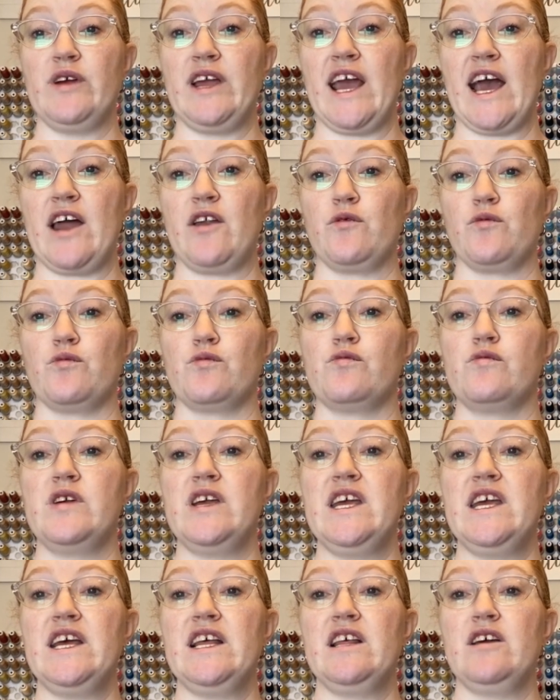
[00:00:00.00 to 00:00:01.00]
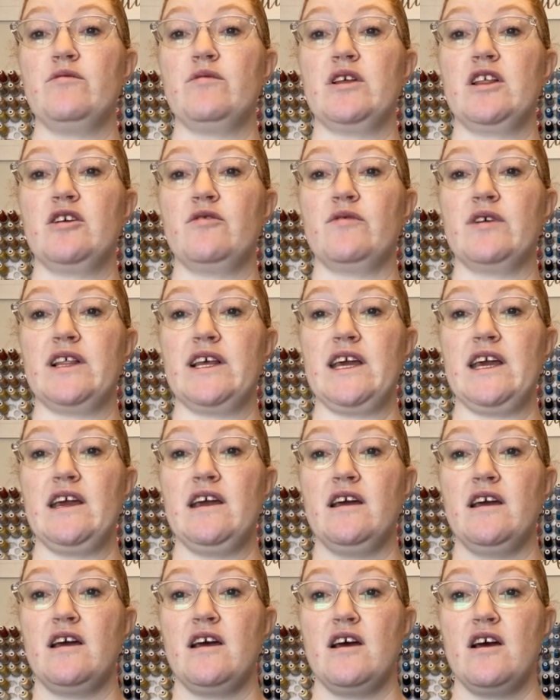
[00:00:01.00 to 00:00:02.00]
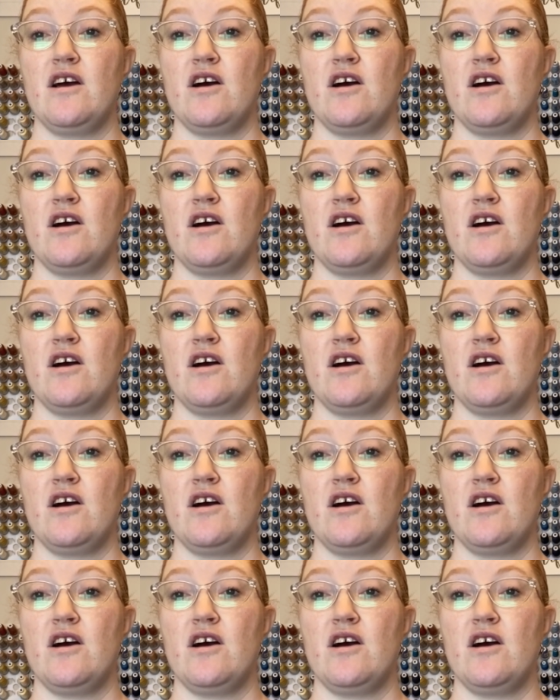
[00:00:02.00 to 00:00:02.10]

We had a really, really, really